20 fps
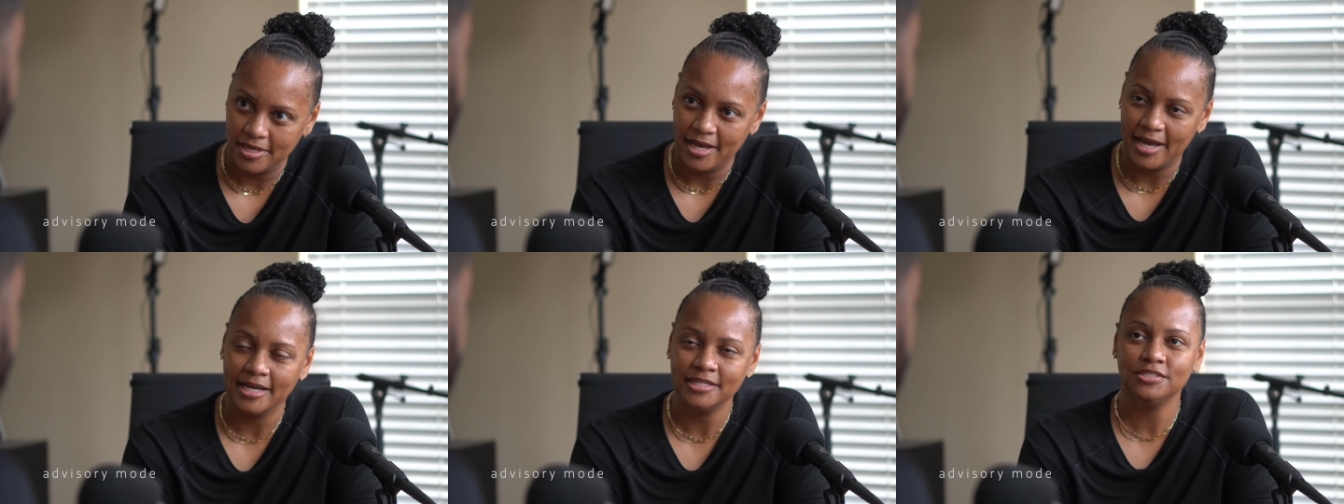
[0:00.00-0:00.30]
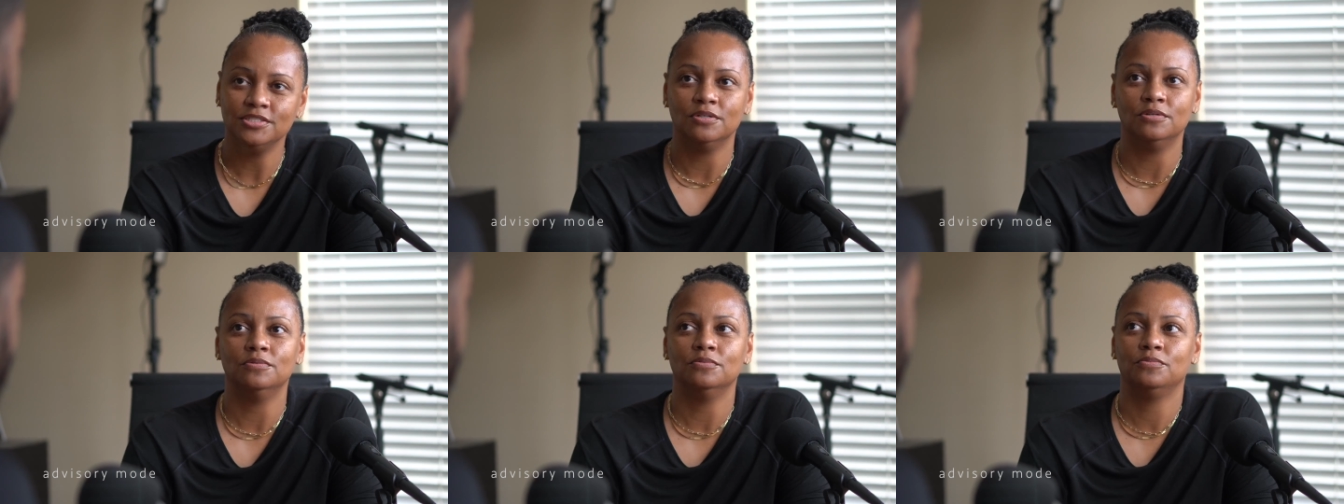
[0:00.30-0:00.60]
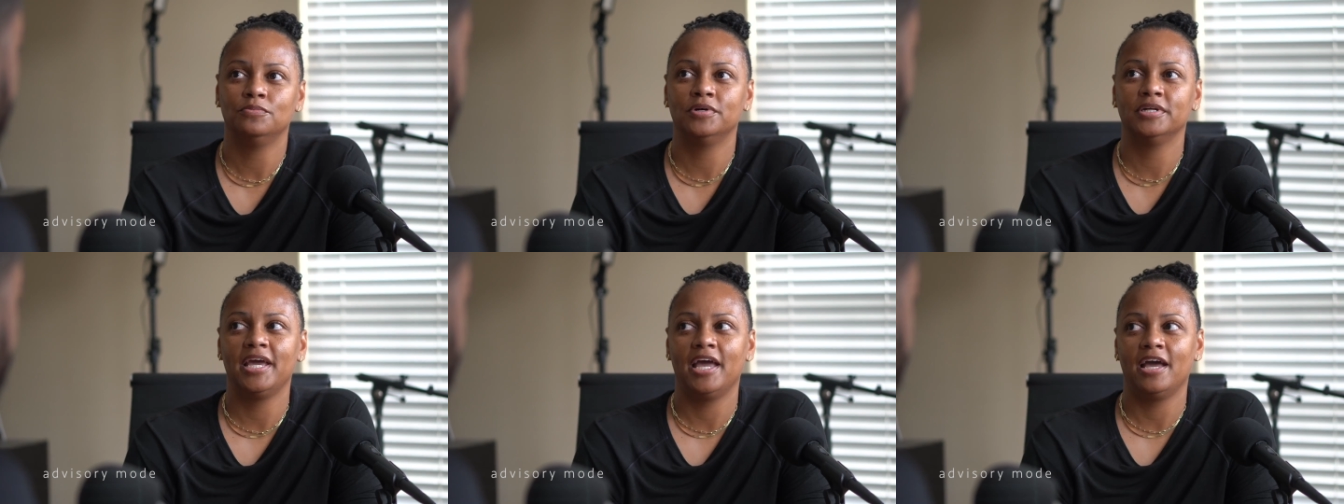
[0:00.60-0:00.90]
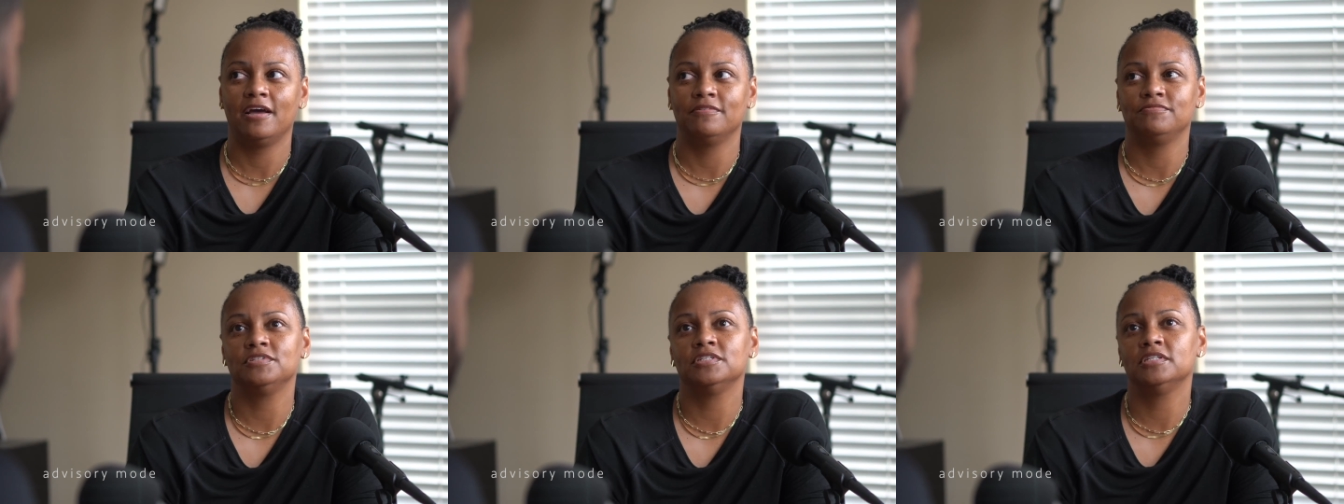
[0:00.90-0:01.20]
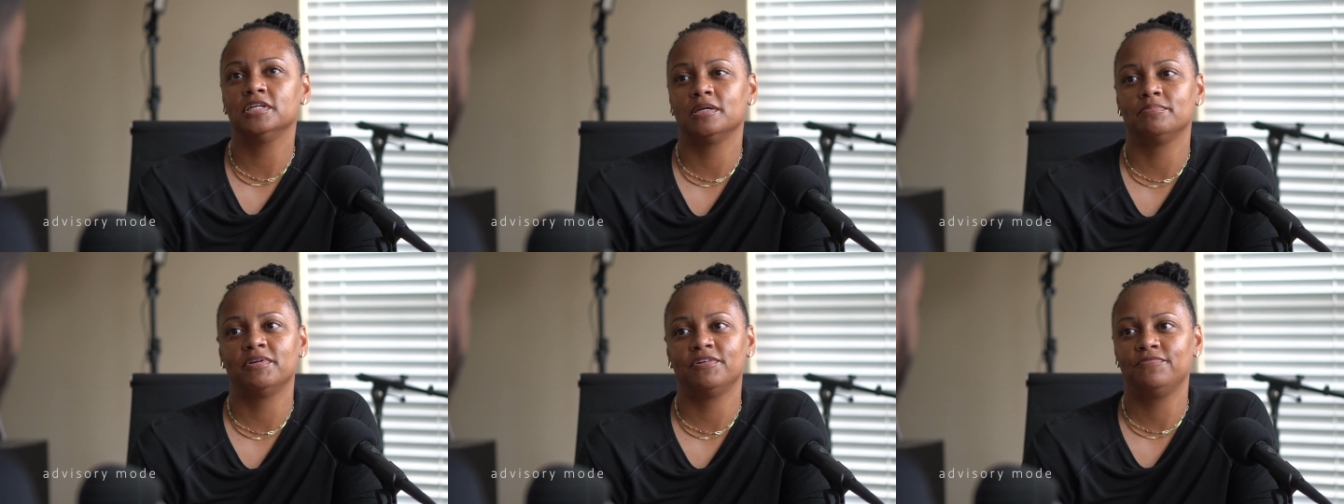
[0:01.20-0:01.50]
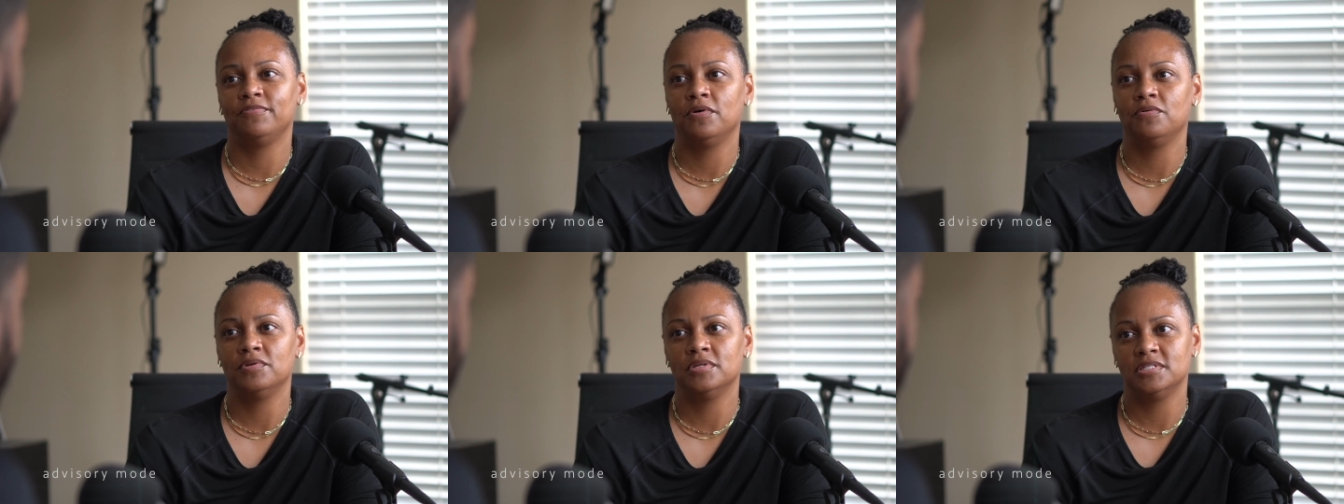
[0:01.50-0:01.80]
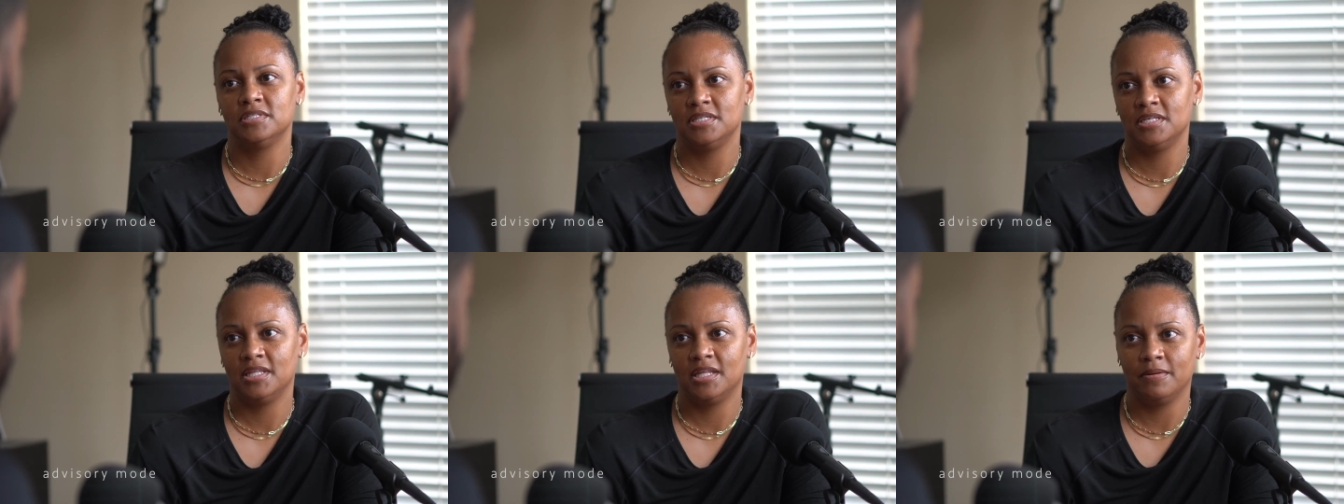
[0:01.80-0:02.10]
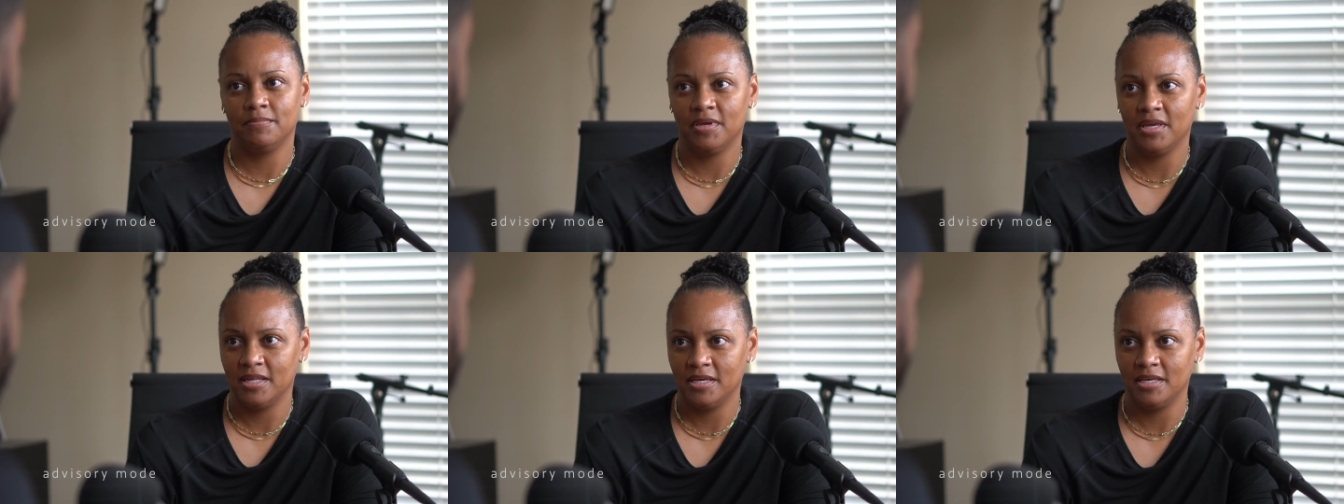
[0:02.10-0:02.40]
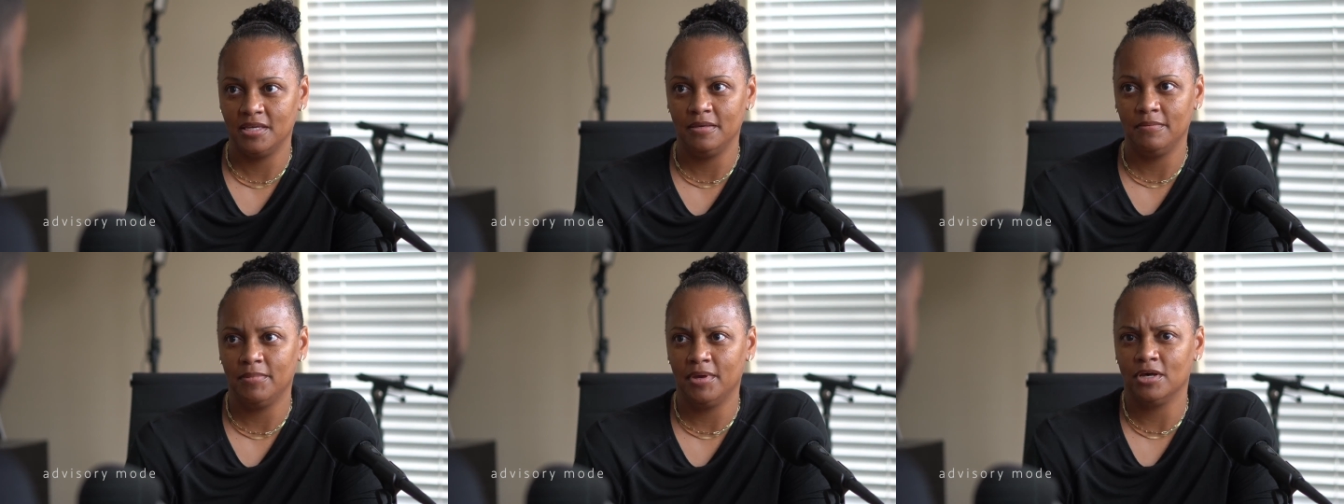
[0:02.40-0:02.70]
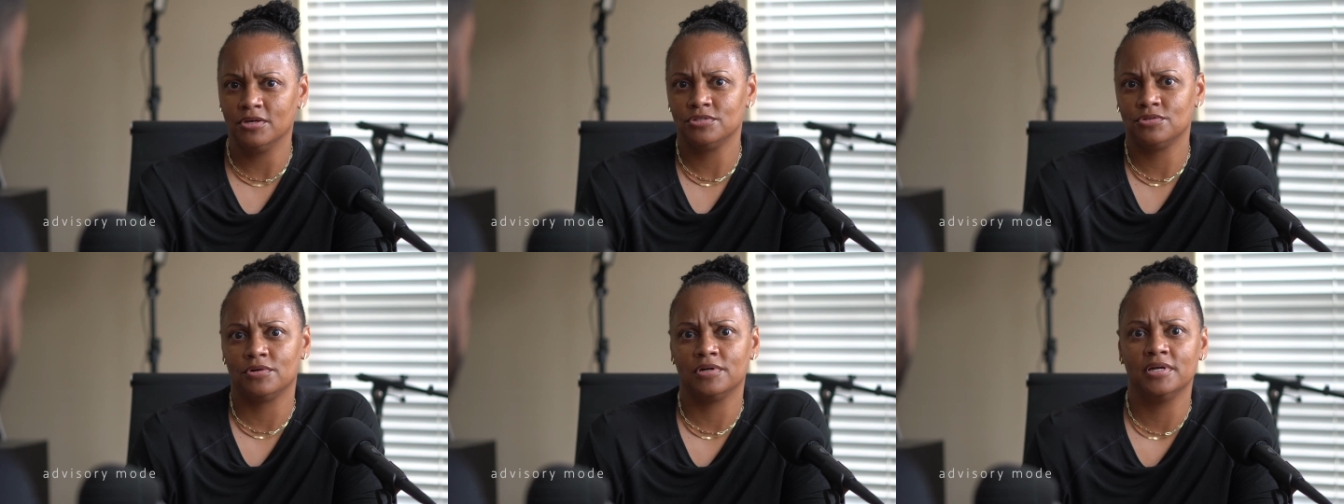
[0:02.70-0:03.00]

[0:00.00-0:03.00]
I don't want to have to look at my phone and see that I'm getting emails or